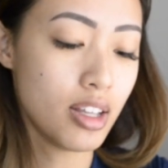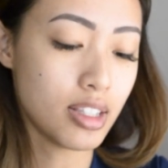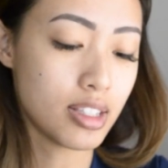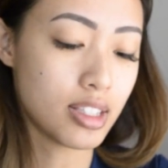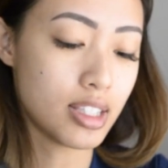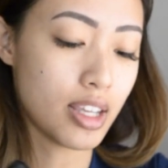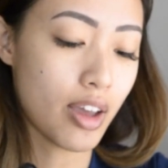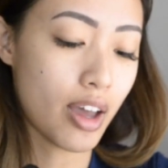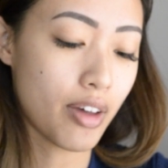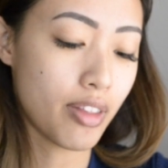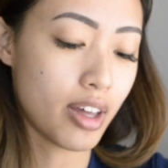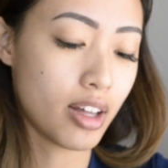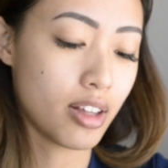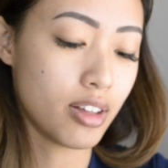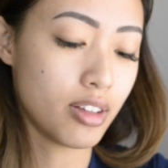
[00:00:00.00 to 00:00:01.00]
to see how
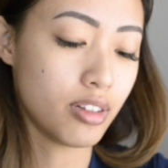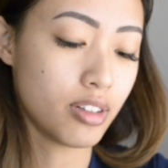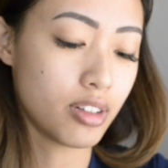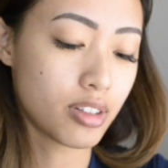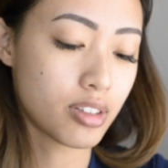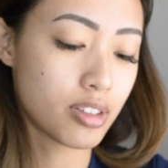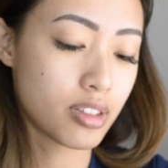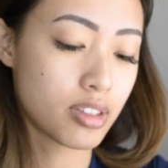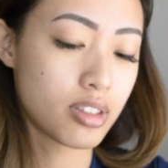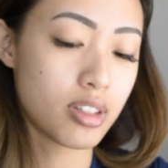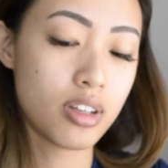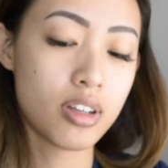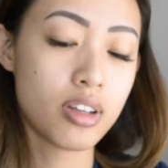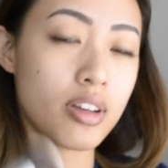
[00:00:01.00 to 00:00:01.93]
that looks.